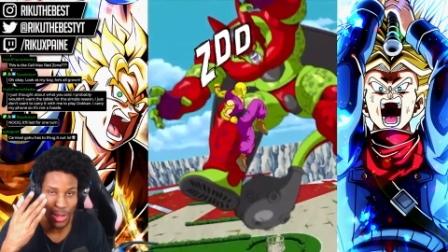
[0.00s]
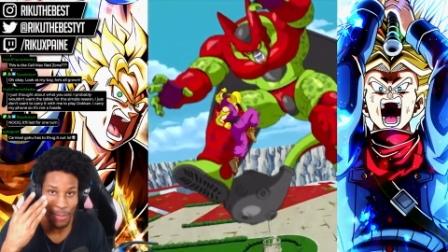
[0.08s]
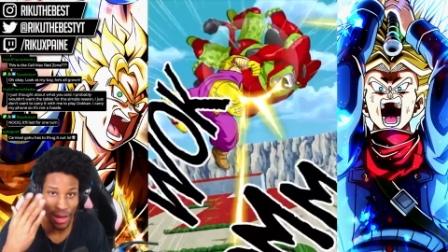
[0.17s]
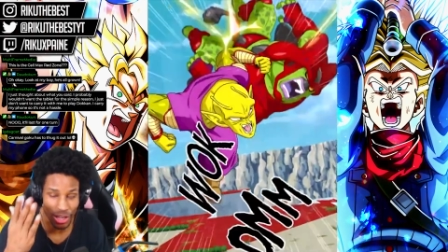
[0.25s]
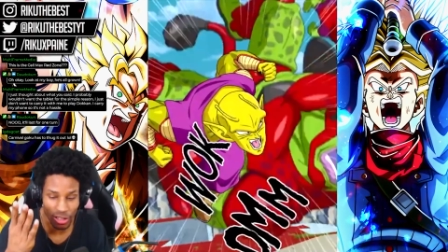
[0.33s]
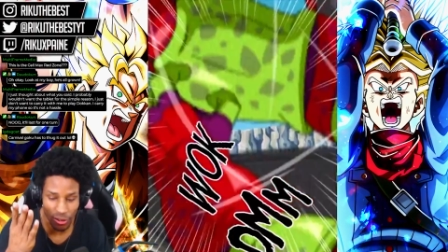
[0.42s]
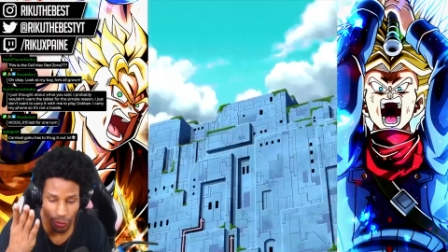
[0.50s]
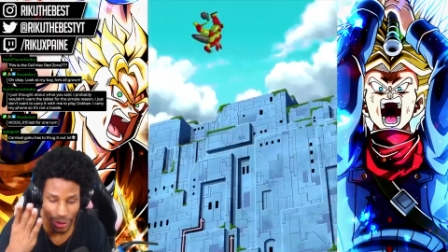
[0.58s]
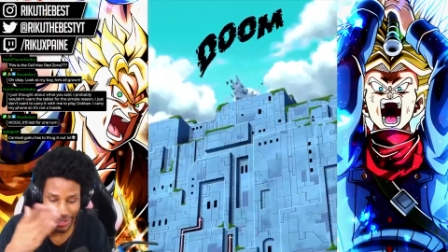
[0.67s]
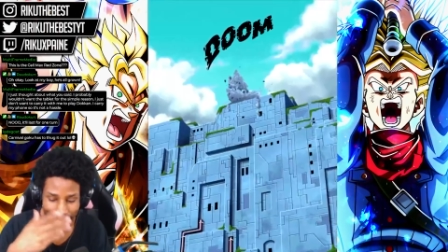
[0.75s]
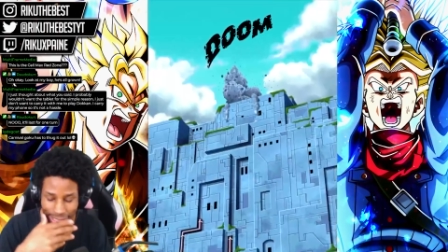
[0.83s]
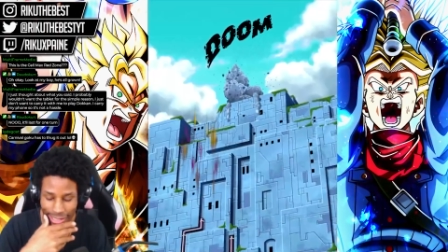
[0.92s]
the Battle of
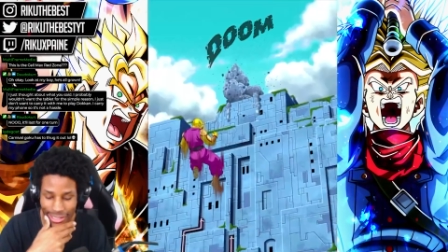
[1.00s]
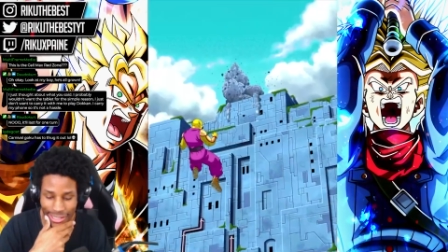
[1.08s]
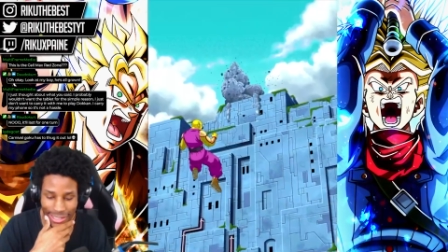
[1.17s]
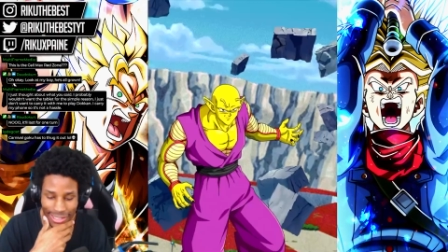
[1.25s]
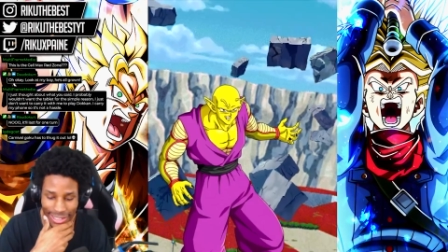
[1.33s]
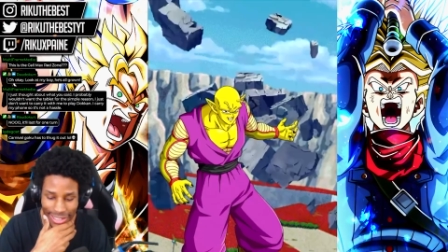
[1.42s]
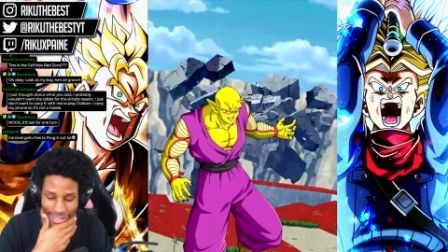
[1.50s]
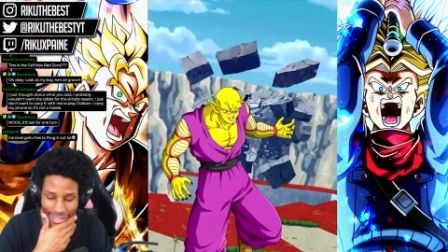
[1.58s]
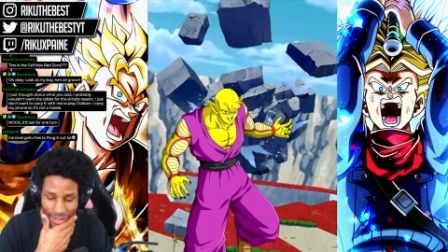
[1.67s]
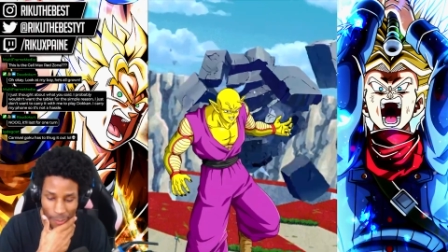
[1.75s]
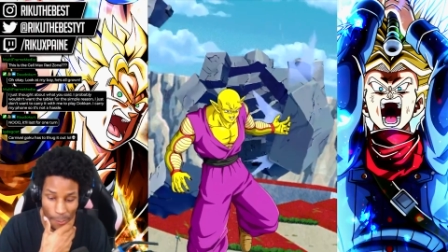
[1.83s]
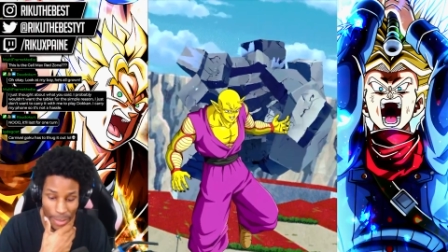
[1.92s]
Wits
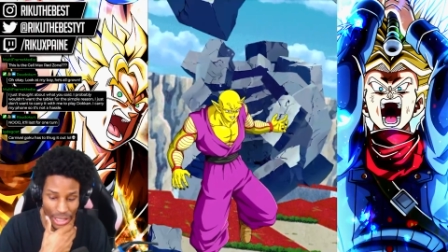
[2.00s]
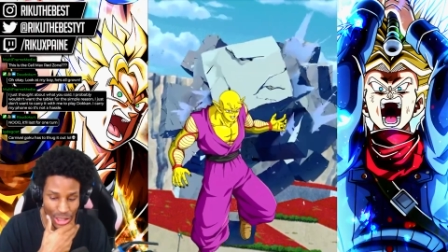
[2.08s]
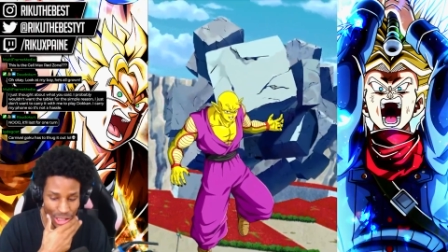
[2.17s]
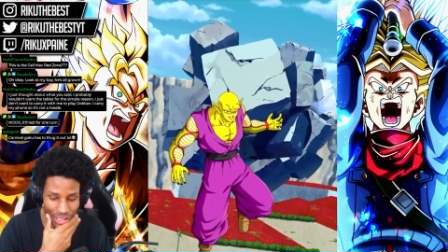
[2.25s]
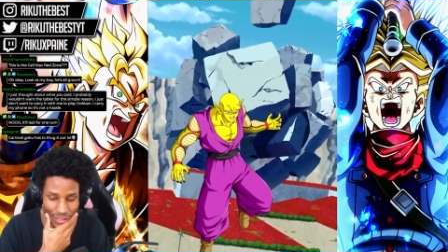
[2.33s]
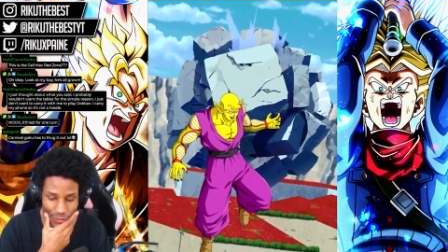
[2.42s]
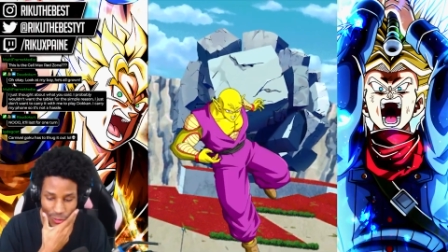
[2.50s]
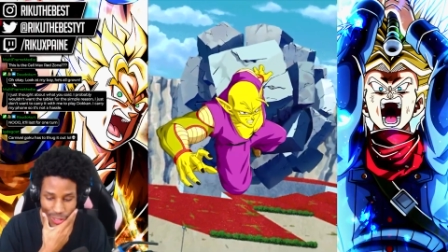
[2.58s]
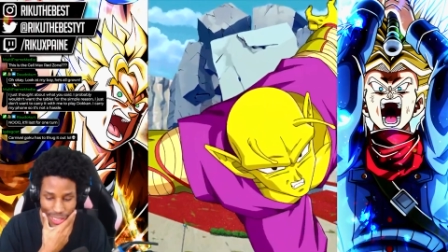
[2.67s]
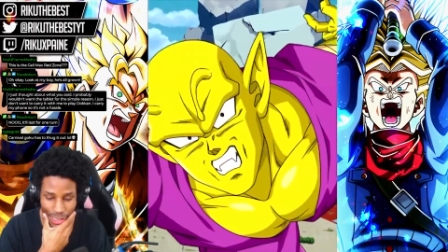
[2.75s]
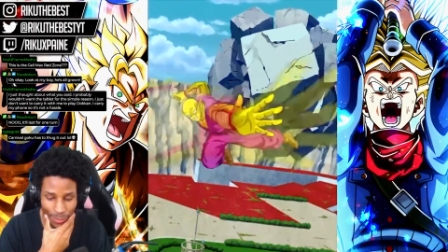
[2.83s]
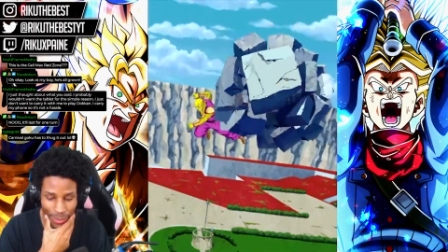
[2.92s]
mission for this,